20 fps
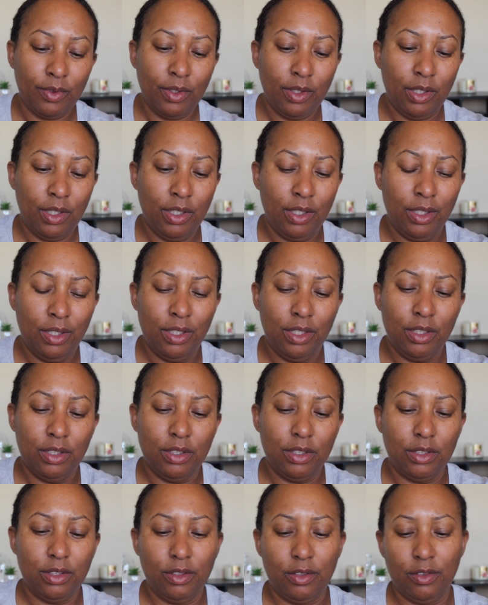
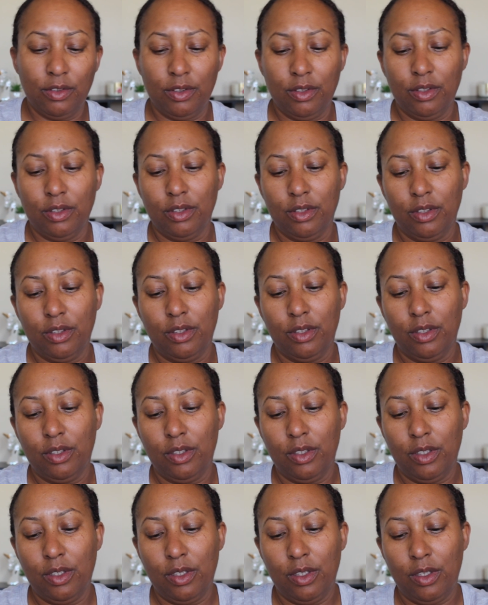
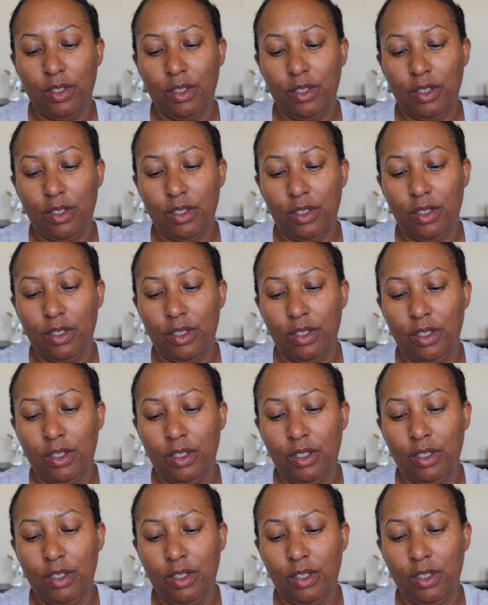Nobody speaks.